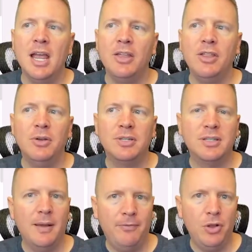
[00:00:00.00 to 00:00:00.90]
And then those
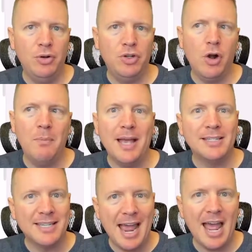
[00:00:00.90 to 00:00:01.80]
subflows show up
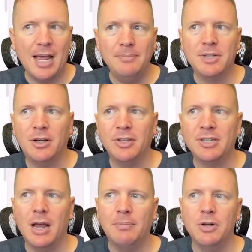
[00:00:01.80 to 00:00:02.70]
as tabs on the
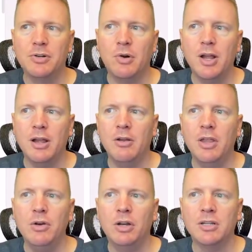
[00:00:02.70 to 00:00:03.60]
top of your screen here
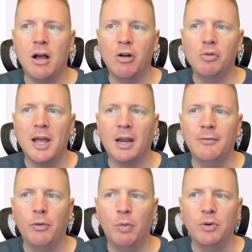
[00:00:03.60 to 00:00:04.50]
that you can toggle back
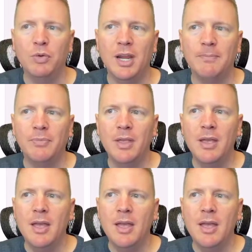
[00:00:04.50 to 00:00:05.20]
and forth between.